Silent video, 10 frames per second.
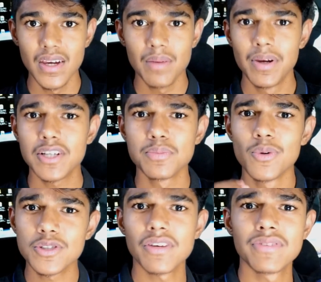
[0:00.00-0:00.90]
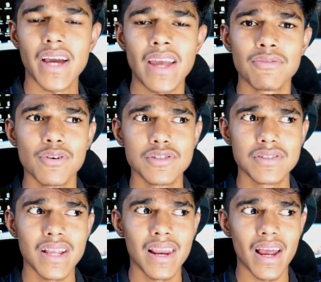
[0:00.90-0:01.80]
Because most of the iPhones
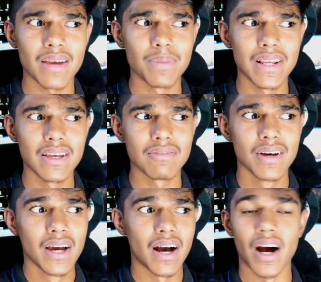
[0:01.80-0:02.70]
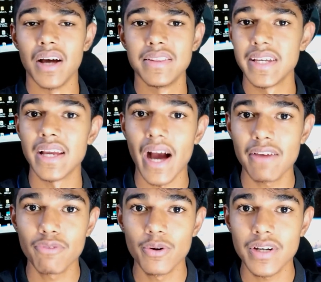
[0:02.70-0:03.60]
still, I believe, the
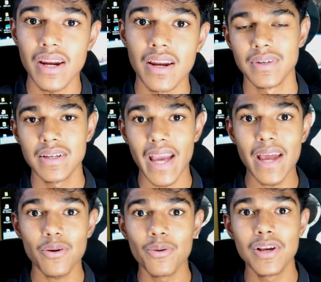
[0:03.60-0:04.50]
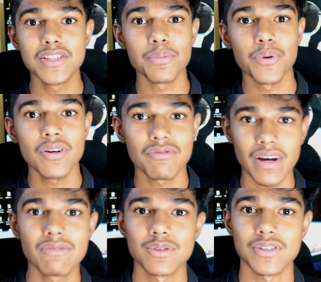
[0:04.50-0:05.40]
iPhone 10 can only support
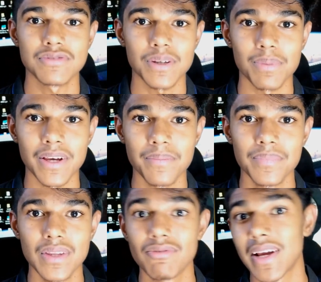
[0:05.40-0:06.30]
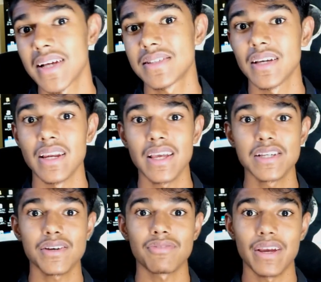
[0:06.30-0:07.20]
5 watts of supply. Whereas in
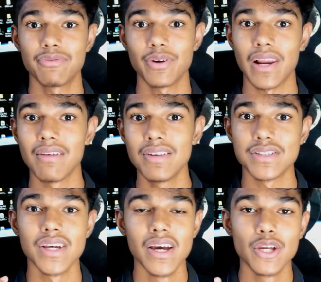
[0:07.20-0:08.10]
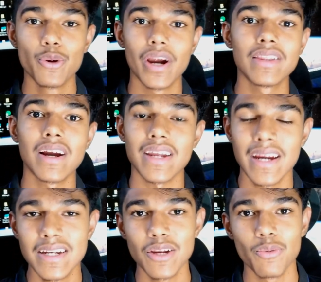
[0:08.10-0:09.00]
case of iPhone 11s, you get that
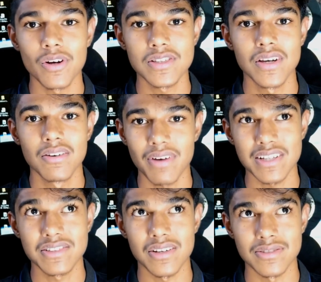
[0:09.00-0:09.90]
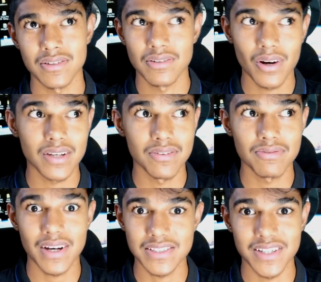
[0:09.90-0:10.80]
18 watts fast charger, not even
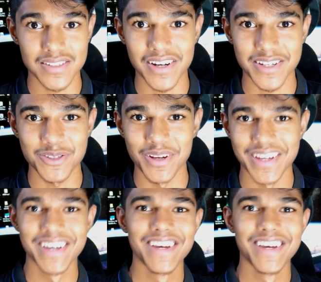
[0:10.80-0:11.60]
fast charger actually.